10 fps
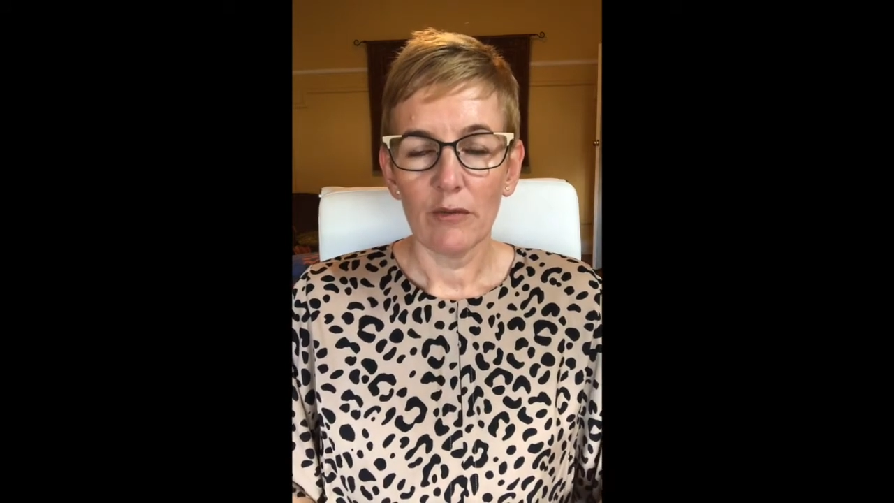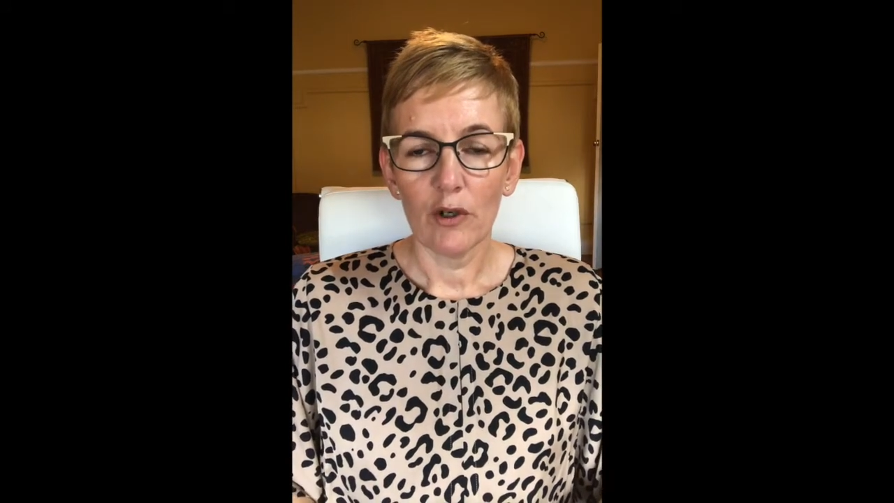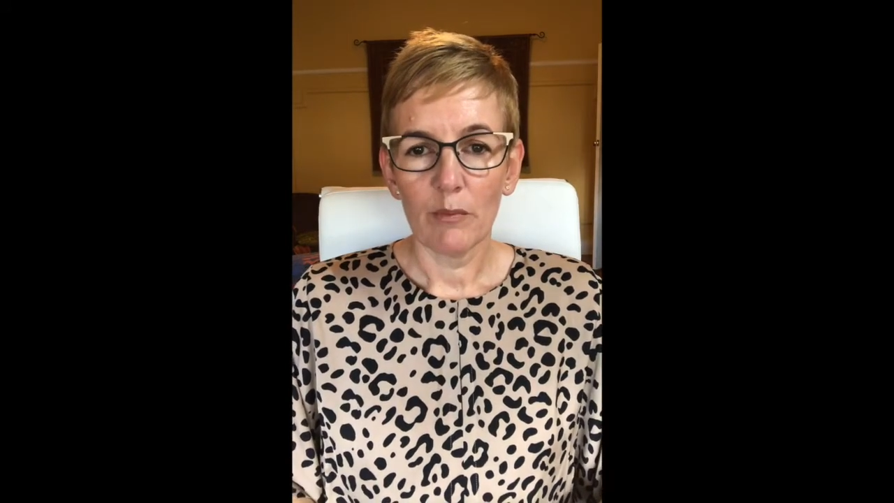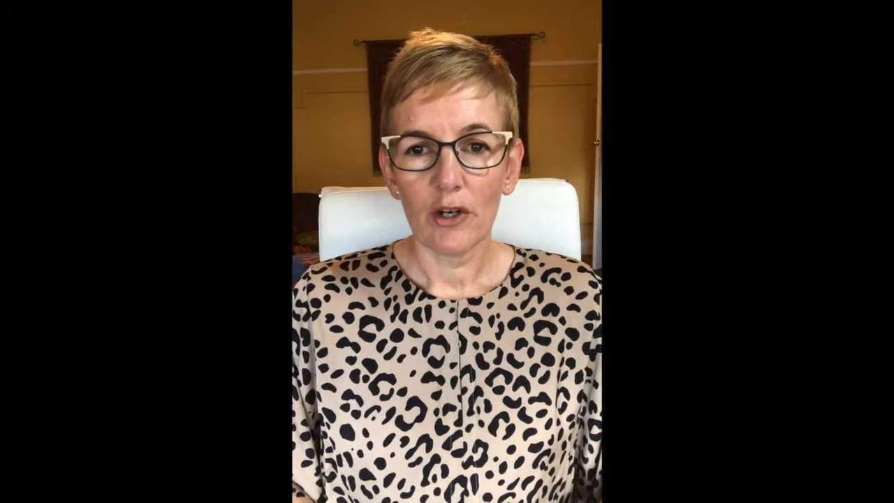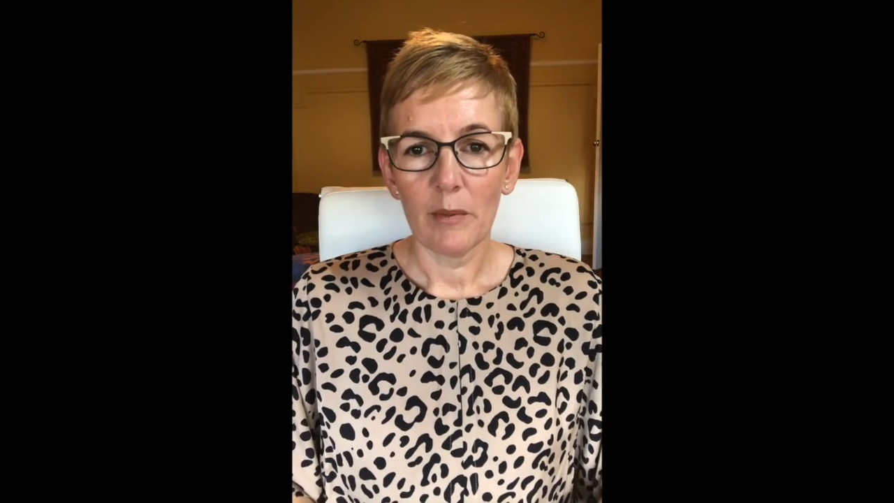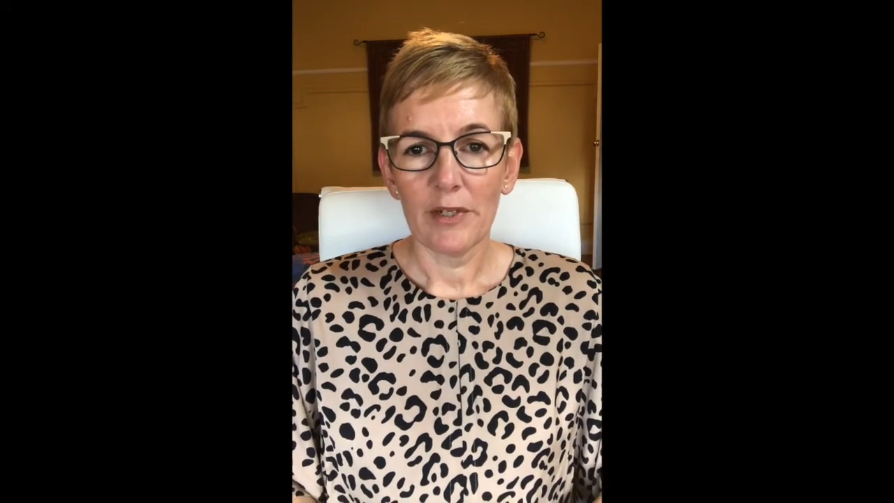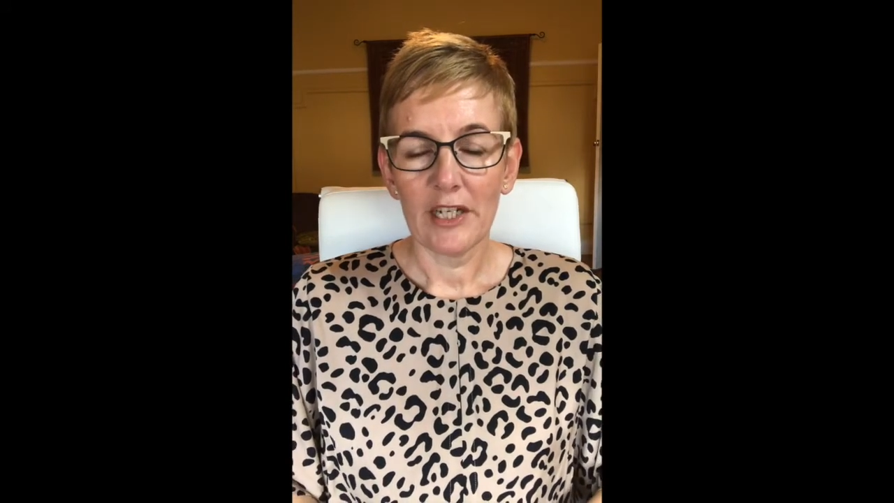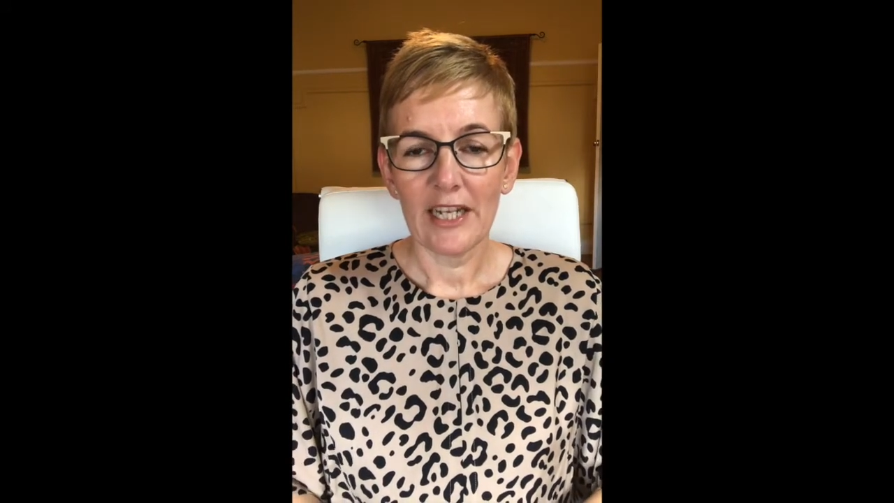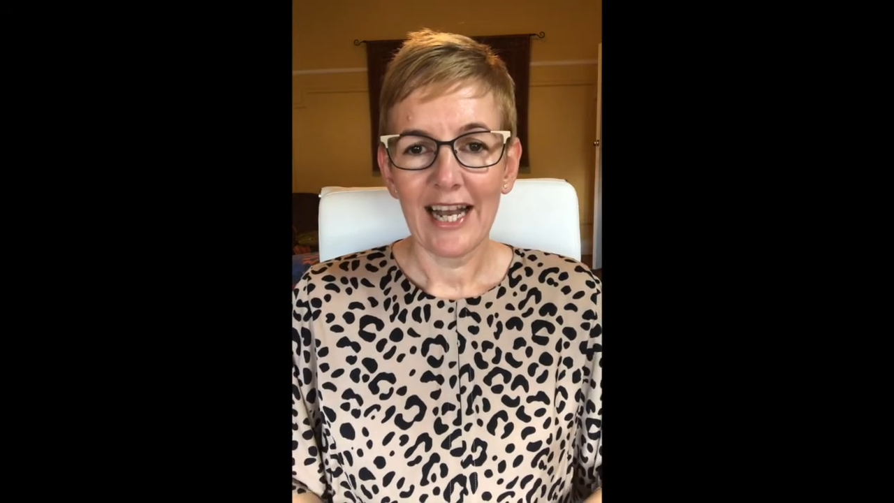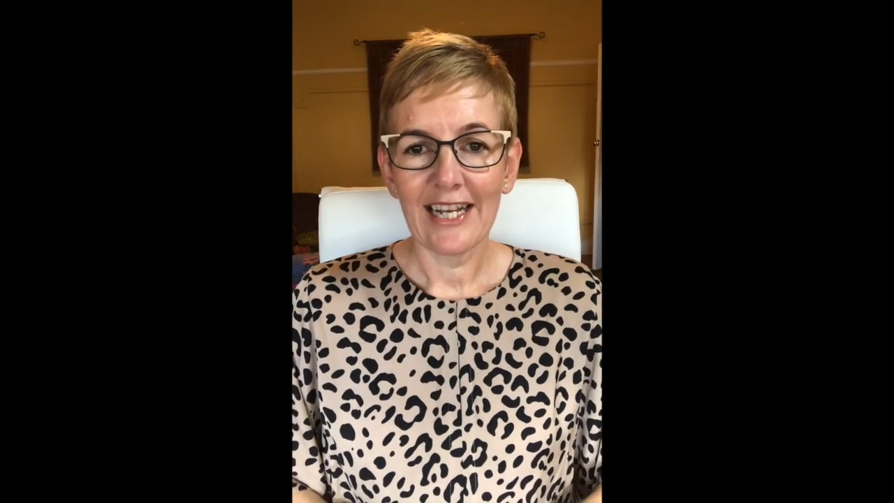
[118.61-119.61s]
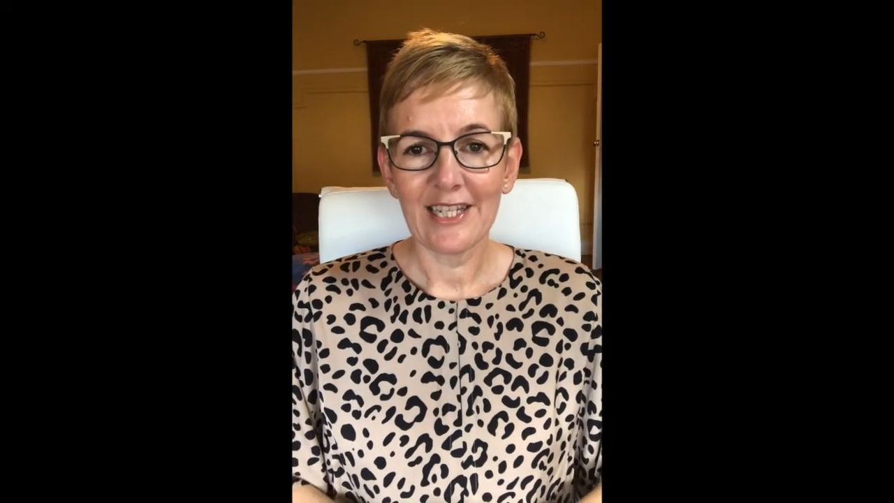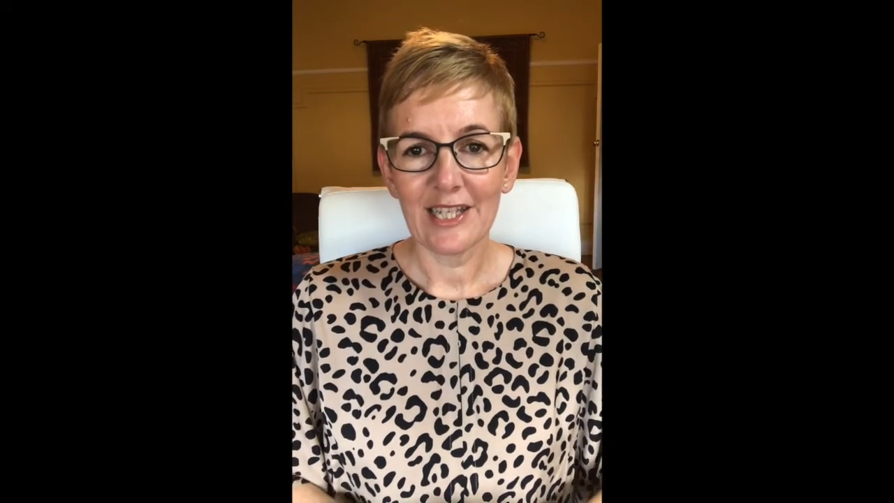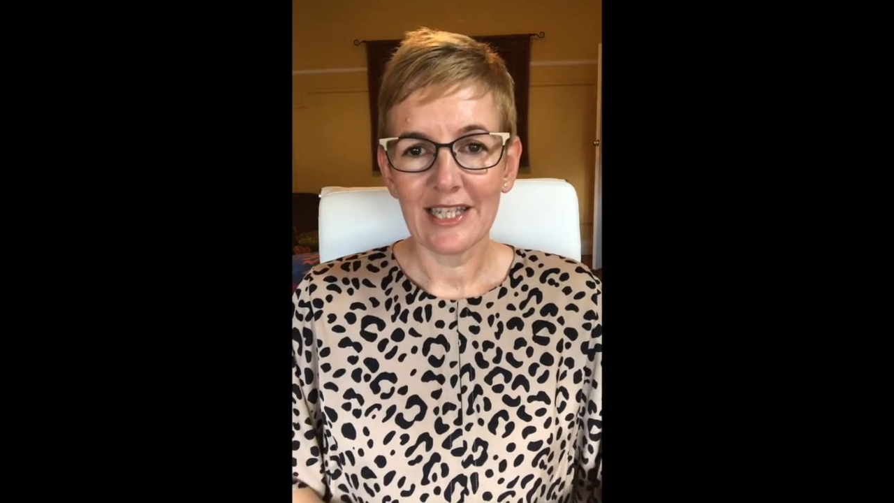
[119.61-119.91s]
if your property has